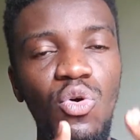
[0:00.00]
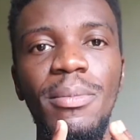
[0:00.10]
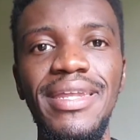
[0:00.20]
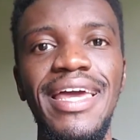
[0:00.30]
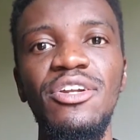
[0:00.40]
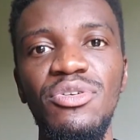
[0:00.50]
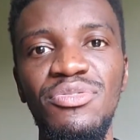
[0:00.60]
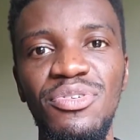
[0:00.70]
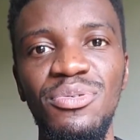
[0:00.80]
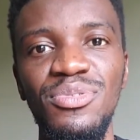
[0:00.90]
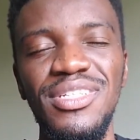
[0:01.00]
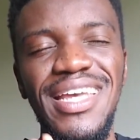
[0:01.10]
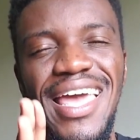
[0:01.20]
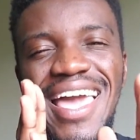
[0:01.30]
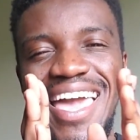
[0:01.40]
many Android phones,
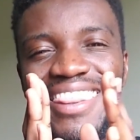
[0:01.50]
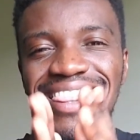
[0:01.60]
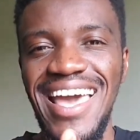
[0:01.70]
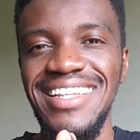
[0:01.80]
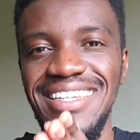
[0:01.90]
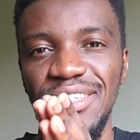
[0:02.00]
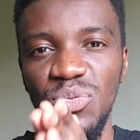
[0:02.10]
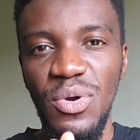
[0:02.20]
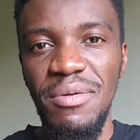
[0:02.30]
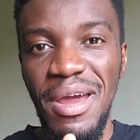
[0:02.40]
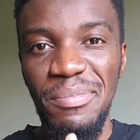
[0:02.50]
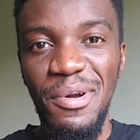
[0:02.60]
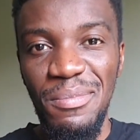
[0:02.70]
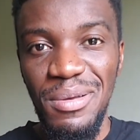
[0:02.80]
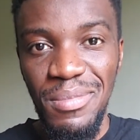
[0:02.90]
and that is where my
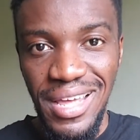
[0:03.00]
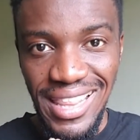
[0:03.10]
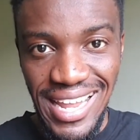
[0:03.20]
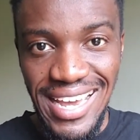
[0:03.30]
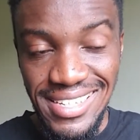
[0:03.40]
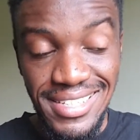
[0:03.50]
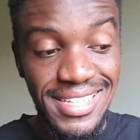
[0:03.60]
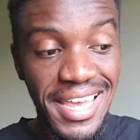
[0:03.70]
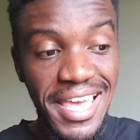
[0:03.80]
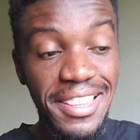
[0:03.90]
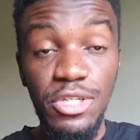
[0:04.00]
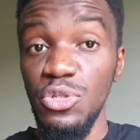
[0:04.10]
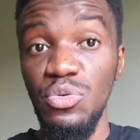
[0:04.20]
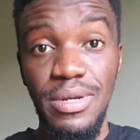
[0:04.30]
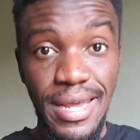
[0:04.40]
problem lies. There's
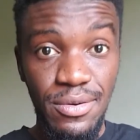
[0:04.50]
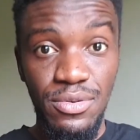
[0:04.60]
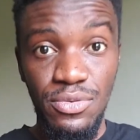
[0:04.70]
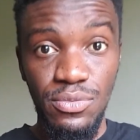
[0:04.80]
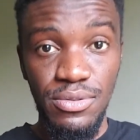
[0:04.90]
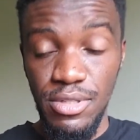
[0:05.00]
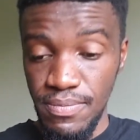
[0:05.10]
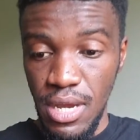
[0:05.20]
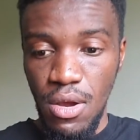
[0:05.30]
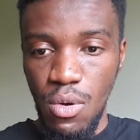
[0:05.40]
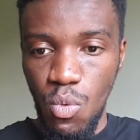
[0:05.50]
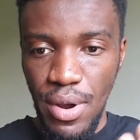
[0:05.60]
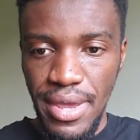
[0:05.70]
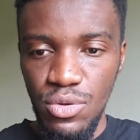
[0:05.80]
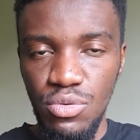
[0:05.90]
just too many Android phones, just
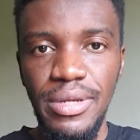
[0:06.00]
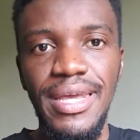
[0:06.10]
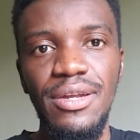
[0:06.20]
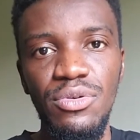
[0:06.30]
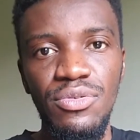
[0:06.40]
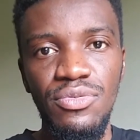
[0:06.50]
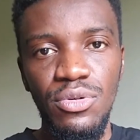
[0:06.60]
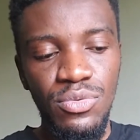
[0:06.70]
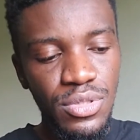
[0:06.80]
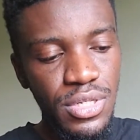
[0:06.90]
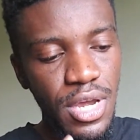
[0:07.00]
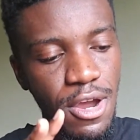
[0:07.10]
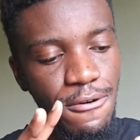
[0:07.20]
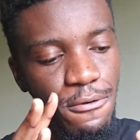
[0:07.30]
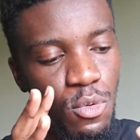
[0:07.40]
way too many Android phones
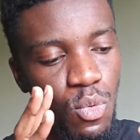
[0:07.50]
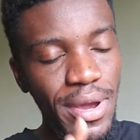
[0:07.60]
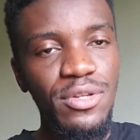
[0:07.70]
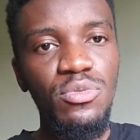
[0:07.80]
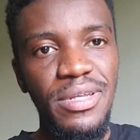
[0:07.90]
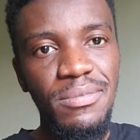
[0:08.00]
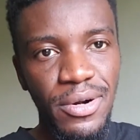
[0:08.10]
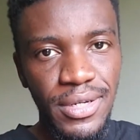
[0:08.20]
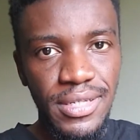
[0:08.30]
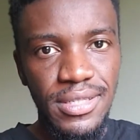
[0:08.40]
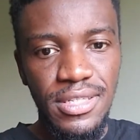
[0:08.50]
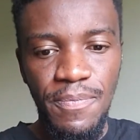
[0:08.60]
for way too many markets.